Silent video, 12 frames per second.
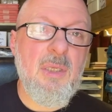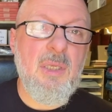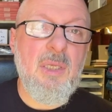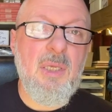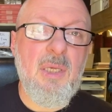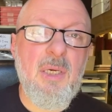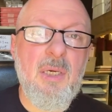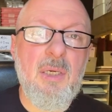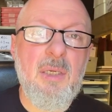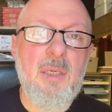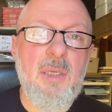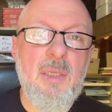here,
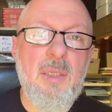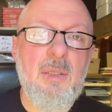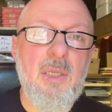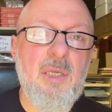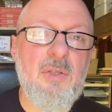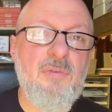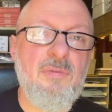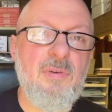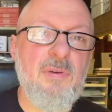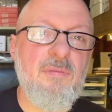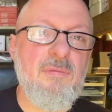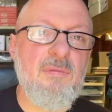there's
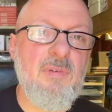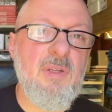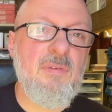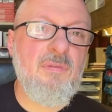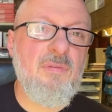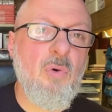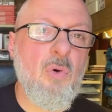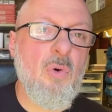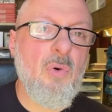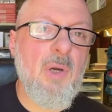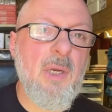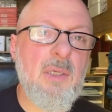
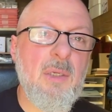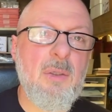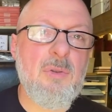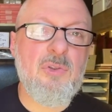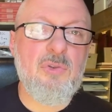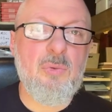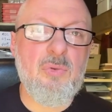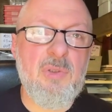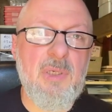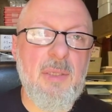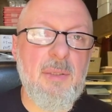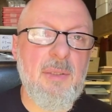24 enclosures
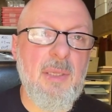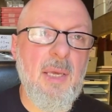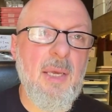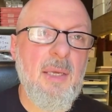altogether there.